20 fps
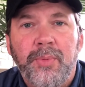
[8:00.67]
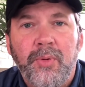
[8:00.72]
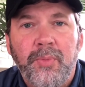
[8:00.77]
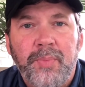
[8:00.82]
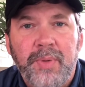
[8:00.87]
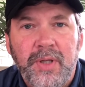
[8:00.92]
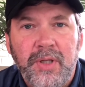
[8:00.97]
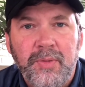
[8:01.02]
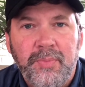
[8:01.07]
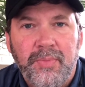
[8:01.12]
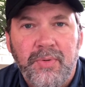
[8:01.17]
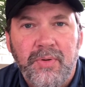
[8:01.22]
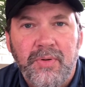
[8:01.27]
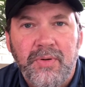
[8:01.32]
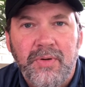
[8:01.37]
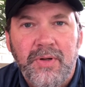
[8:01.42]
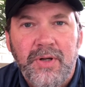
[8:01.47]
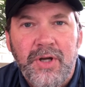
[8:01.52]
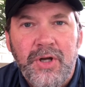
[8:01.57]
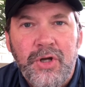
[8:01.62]

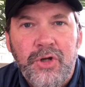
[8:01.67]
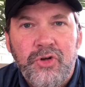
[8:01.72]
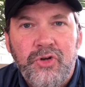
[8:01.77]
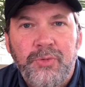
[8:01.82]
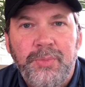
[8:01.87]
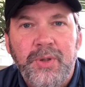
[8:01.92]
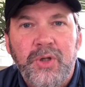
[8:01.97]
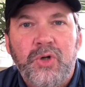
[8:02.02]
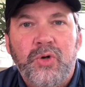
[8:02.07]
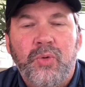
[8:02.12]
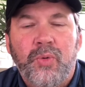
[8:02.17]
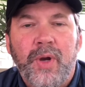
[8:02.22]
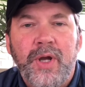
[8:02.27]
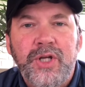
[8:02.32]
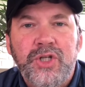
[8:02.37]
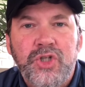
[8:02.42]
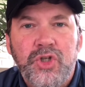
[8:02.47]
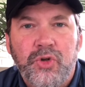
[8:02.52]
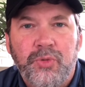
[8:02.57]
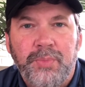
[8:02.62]
people, to be
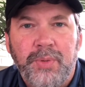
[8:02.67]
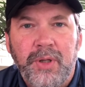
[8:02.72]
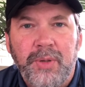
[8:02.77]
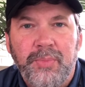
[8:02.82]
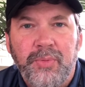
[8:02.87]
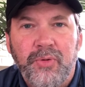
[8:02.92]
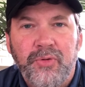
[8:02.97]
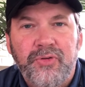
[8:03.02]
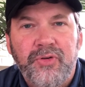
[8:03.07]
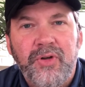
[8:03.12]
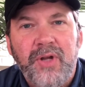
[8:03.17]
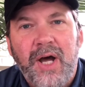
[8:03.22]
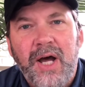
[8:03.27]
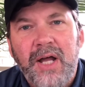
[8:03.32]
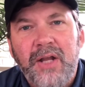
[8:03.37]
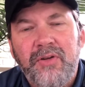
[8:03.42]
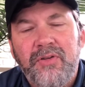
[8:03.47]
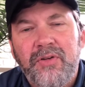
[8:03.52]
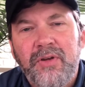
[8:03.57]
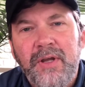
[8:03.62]
gracious people, to
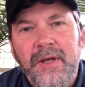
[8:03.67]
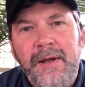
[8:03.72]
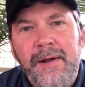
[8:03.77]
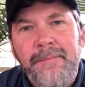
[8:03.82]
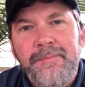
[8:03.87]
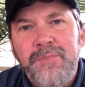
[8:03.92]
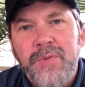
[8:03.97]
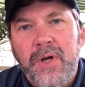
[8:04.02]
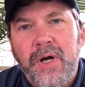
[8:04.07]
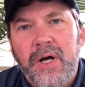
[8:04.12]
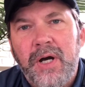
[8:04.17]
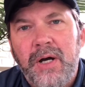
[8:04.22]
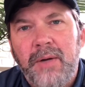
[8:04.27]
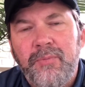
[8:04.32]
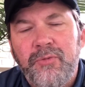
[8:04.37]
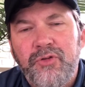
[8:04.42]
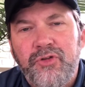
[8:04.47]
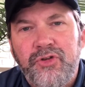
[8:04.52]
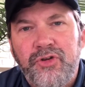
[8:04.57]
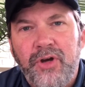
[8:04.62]
not
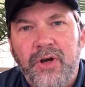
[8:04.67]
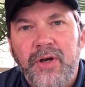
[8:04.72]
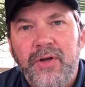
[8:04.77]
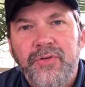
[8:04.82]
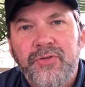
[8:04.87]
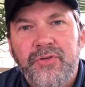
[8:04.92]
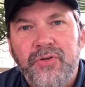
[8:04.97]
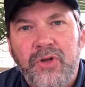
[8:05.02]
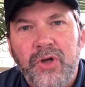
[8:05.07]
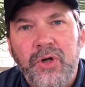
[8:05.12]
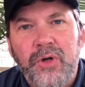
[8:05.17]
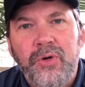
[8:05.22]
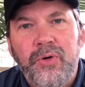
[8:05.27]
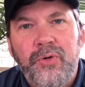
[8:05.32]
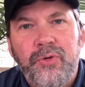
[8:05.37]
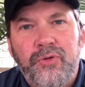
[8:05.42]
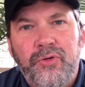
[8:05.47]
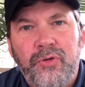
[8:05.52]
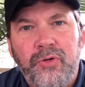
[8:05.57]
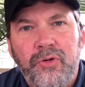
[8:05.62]
just
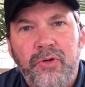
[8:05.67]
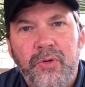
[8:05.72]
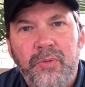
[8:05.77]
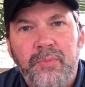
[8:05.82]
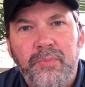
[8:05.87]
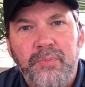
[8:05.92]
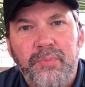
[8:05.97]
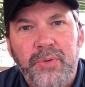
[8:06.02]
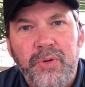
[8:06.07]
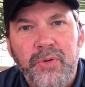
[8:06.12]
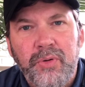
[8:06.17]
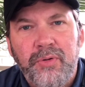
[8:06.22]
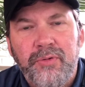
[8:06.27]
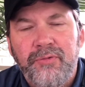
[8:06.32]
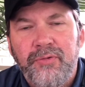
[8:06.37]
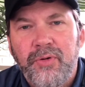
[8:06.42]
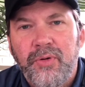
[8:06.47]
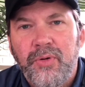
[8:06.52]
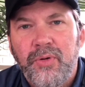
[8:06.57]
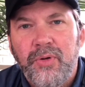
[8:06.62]
go to the
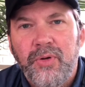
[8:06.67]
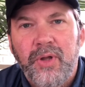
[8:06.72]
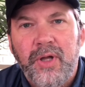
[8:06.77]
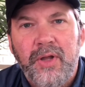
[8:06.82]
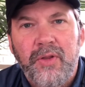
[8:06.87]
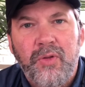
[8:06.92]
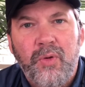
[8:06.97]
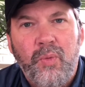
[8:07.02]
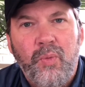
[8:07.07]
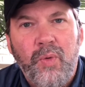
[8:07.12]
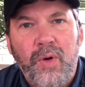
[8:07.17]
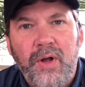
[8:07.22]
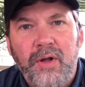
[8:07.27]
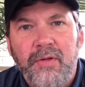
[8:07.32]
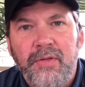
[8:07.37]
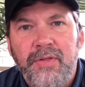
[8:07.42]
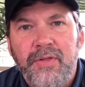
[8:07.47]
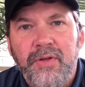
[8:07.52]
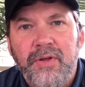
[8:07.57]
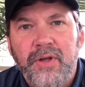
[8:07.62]
beautiful and the
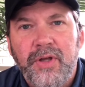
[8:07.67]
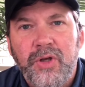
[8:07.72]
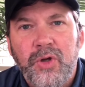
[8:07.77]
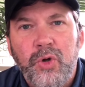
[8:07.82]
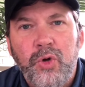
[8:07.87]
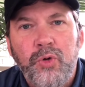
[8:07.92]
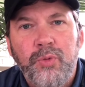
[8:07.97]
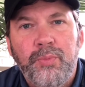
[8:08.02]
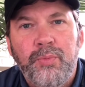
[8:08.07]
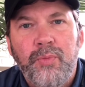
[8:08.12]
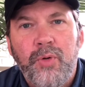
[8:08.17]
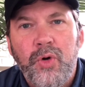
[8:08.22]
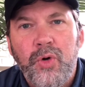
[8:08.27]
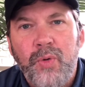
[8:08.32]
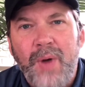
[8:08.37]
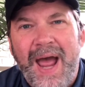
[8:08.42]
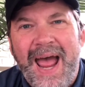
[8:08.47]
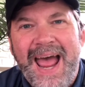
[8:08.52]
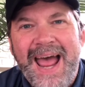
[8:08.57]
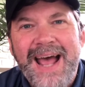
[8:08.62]
wealthy
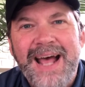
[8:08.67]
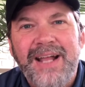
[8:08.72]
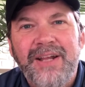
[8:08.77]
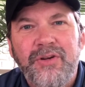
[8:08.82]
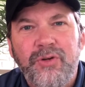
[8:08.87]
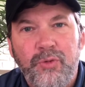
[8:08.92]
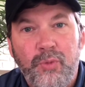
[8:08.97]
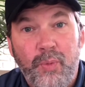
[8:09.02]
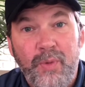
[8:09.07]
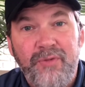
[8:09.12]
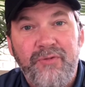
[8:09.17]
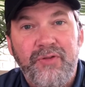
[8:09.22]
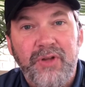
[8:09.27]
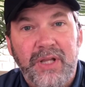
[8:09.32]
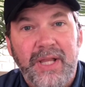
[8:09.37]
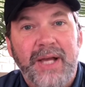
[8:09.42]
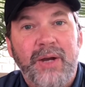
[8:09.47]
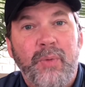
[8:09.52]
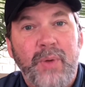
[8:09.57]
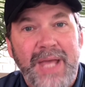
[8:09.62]
who add, we feel
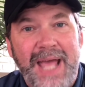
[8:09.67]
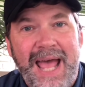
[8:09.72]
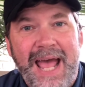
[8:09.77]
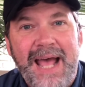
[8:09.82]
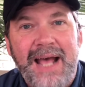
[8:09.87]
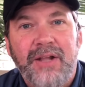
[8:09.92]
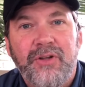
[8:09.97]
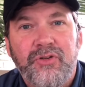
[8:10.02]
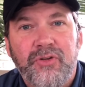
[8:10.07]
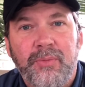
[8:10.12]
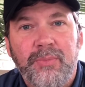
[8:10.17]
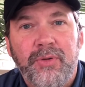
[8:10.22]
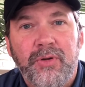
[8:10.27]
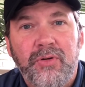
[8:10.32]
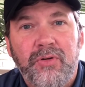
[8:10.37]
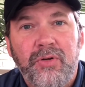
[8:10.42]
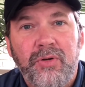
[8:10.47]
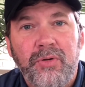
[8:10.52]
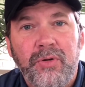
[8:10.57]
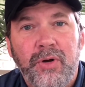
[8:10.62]
like we add something
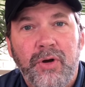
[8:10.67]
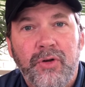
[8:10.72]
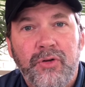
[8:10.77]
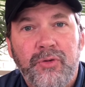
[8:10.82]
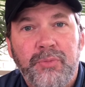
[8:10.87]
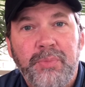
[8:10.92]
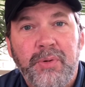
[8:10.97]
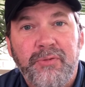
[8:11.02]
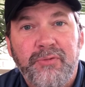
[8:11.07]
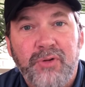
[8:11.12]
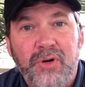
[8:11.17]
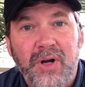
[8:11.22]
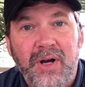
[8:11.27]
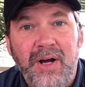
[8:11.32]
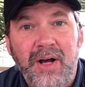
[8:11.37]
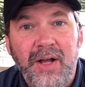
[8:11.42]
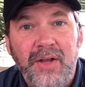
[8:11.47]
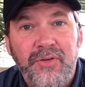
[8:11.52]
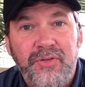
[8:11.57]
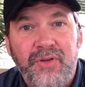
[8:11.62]
to us, but for
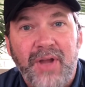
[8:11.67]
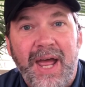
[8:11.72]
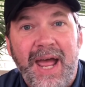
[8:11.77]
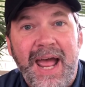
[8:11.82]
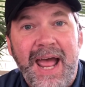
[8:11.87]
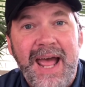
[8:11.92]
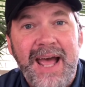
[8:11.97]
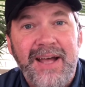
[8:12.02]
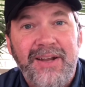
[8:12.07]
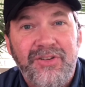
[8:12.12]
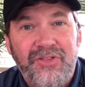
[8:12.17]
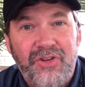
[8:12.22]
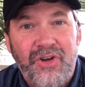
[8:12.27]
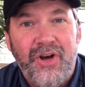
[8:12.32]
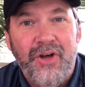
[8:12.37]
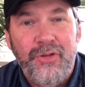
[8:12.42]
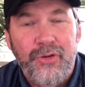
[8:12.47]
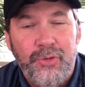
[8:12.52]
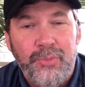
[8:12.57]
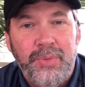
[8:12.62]
us to add to
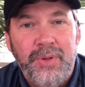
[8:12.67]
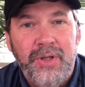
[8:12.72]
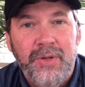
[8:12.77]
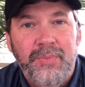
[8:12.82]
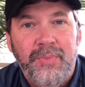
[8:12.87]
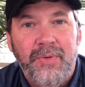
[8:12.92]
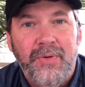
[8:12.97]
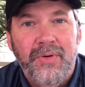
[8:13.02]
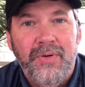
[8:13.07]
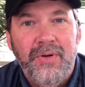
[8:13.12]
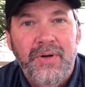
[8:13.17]
other people